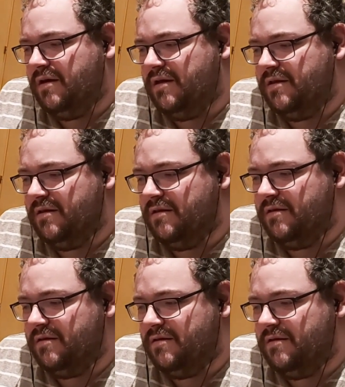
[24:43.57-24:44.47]

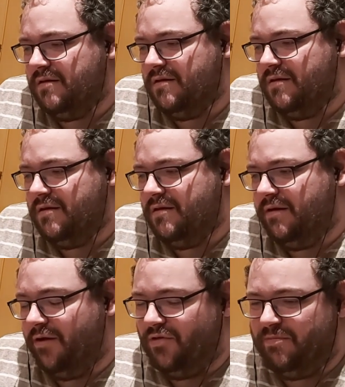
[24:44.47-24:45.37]
And
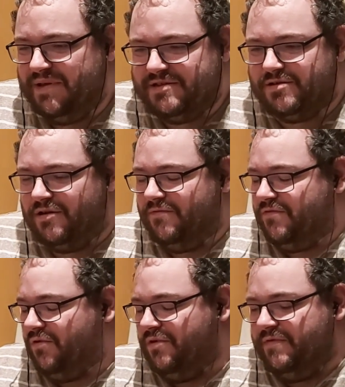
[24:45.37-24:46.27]
the Beast Titan,
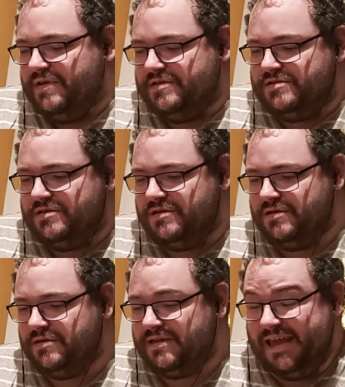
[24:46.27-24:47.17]
for all of his
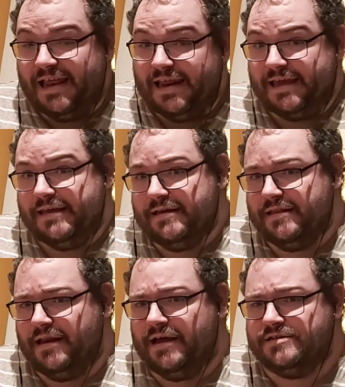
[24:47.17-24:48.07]
killing in
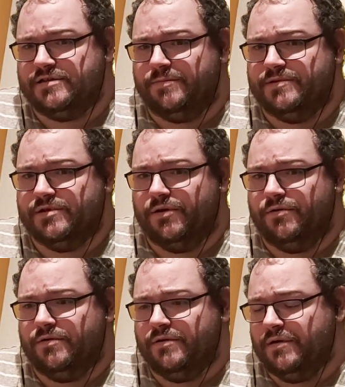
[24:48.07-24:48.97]
the last
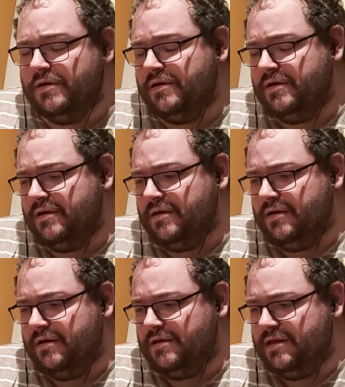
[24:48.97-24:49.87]
episode,
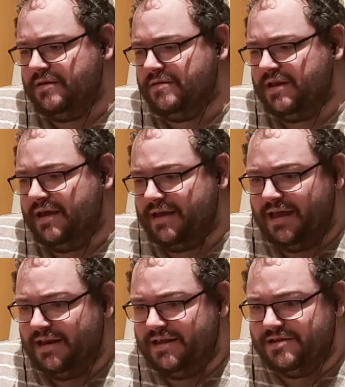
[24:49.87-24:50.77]
at the end of the day,
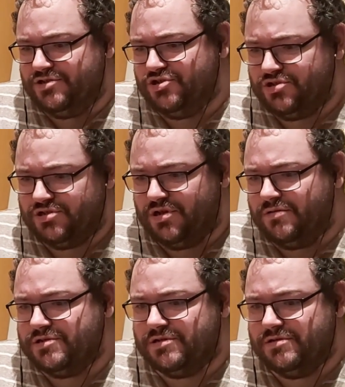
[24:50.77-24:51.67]
again, he's just a
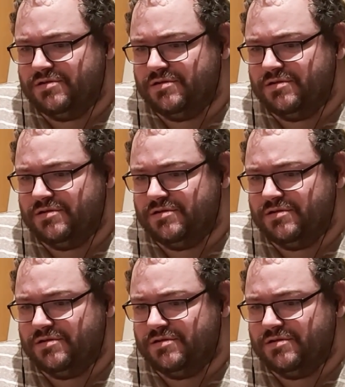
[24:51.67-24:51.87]
soldier.